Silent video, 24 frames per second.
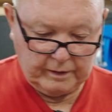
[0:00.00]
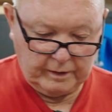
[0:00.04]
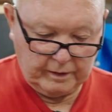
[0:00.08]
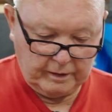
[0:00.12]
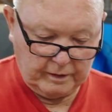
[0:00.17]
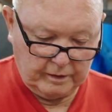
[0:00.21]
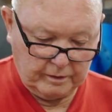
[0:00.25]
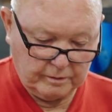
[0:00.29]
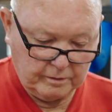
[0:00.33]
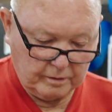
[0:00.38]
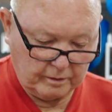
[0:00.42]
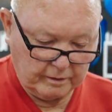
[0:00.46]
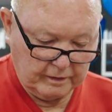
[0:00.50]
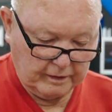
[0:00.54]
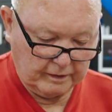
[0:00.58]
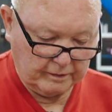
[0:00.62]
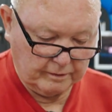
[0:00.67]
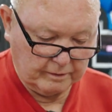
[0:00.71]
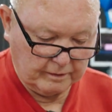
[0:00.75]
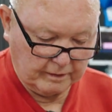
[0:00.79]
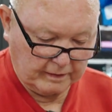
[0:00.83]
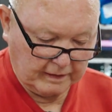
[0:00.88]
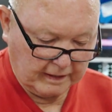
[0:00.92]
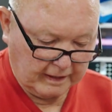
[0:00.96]
into
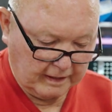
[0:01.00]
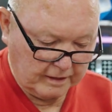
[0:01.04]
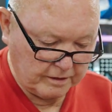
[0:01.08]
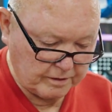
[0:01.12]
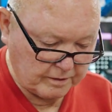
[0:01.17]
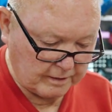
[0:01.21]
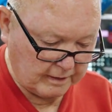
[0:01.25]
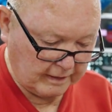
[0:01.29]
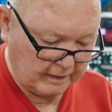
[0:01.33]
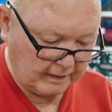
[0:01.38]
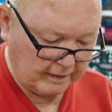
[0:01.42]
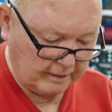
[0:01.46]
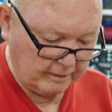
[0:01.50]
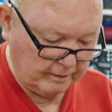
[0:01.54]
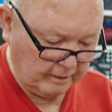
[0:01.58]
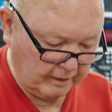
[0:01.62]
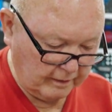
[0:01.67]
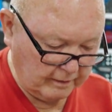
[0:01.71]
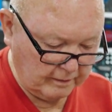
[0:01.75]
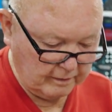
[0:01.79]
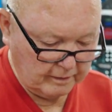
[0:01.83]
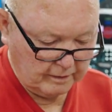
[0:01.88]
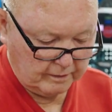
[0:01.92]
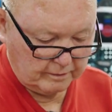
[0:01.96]
getting the case on
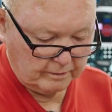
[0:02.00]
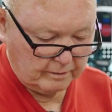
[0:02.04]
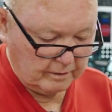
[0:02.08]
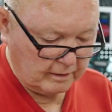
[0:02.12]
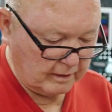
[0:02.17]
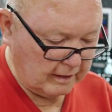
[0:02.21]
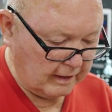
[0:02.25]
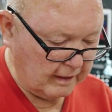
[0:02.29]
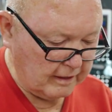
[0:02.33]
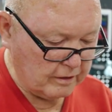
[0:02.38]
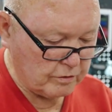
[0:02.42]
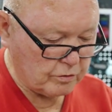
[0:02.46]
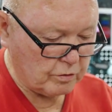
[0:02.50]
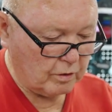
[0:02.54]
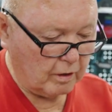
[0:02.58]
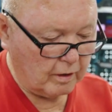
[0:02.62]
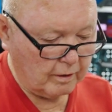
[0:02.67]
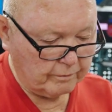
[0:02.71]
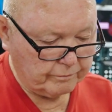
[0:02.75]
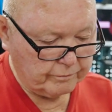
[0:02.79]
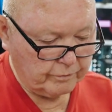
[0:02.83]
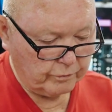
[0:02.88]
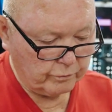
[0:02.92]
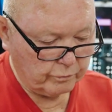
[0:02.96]
and getting the case
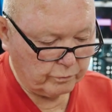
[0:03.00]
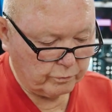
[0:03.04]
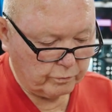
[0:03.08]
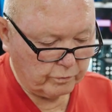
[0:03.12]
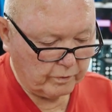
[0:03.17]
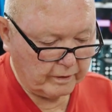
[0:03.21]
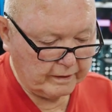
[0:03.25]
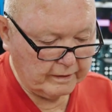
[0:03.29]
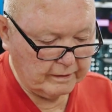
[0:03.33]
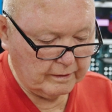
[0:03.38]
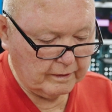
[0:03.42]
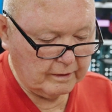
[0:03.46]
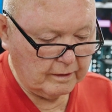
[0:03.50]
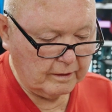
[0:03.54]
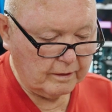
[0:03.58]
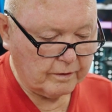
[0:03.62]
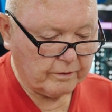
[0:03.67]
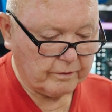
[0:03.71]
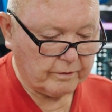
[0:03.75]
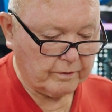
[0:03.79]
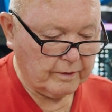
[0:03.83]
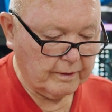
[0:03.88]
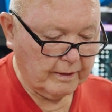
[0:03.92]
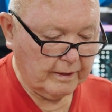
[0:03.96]
off right
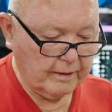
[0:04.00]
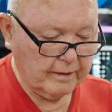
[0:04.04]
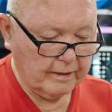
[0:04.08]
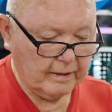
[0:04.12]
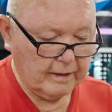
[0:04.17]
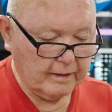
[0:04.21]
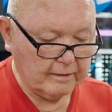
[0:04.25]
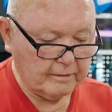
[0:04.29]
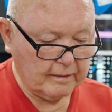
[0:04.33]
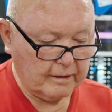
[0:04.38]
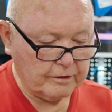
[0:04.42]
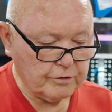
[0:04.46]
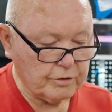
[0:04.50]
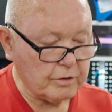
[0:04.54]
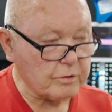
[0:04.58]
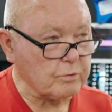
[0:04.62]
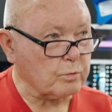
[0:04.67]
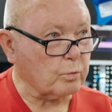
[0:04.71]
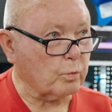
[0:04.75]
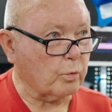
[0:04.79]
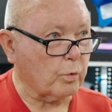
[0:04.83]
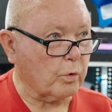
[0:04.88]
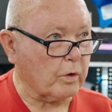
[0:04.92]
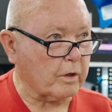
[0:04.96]
here, and they just
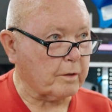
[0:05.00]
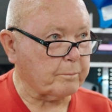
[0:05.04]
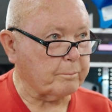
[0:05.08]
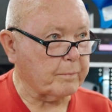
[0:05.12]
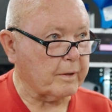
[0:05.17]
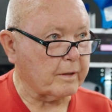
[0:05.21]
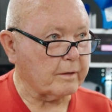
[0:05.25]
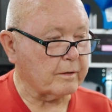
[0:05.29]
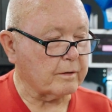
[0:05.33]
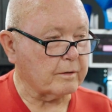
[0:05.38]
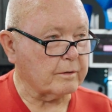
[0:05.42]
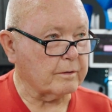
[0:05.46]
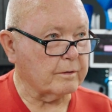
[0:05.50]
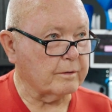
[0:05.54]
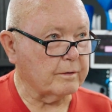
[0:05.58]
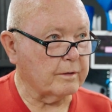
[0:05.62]
work better.